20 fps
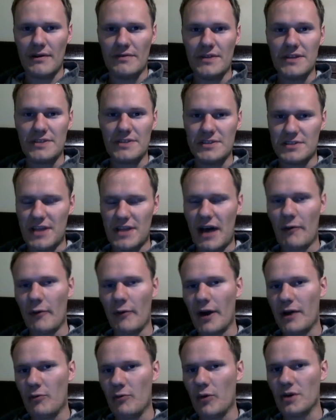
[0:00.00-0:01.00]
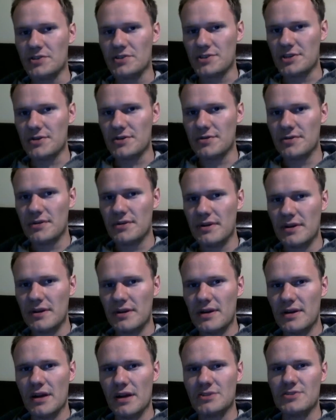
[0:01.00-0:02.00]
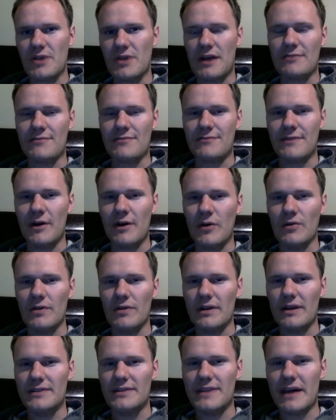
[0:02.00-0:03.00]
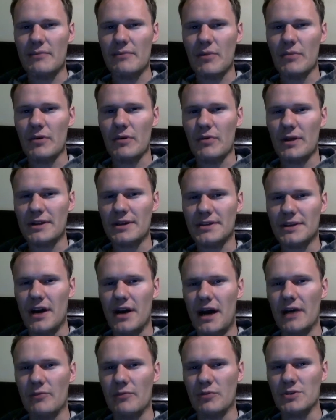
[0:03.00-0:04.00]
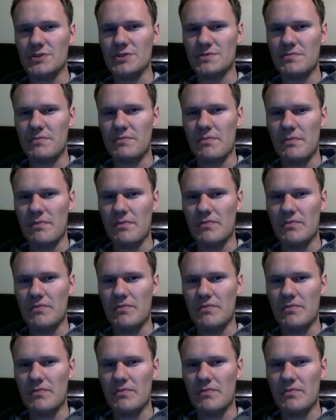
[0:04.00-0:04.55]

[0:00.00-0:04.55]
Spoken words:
This is not where I want you. And so I felt at that moment like God was